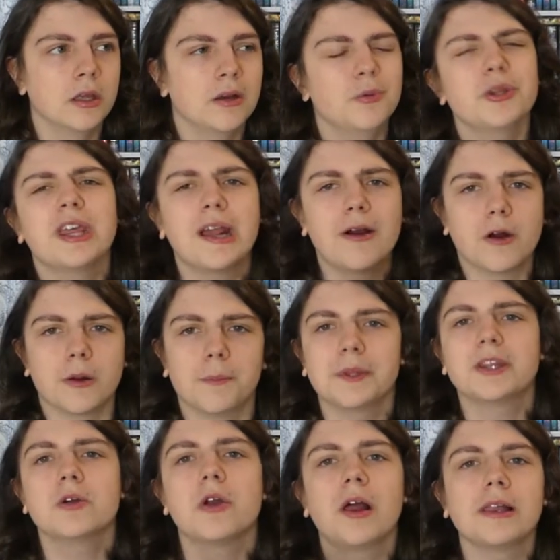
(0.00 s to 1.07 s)
Well, they are, but
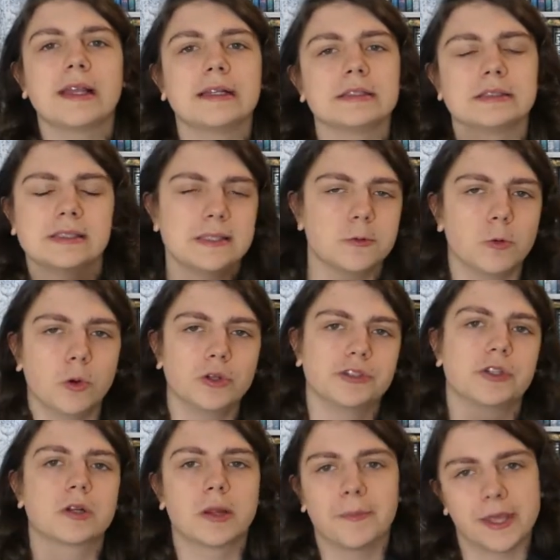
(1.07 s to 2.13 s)
they're not like sequels.
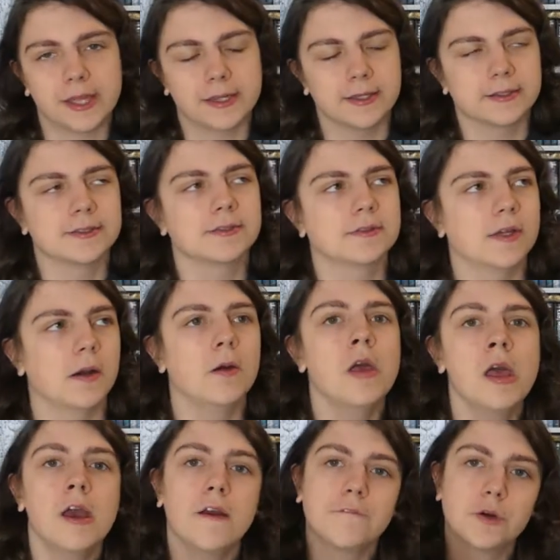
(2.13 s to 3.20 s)
They're companions. So,
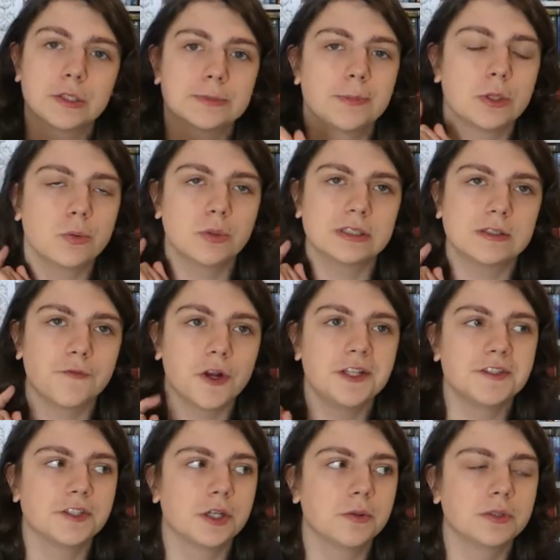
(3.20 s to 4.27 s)
first book was The
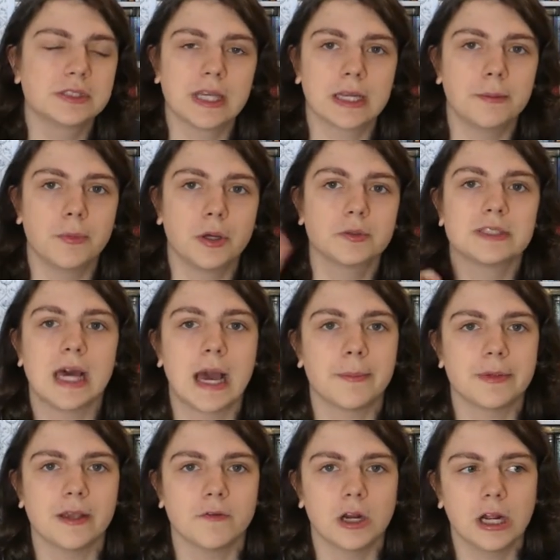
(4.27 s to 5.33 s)
Friend Zone, second book was The
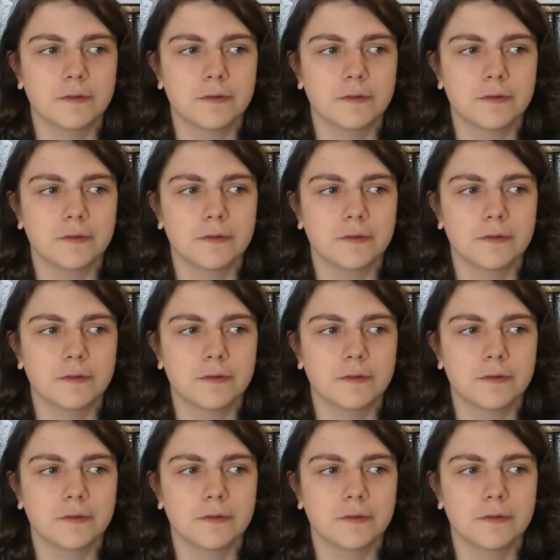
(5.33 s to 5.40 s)
Happy Ever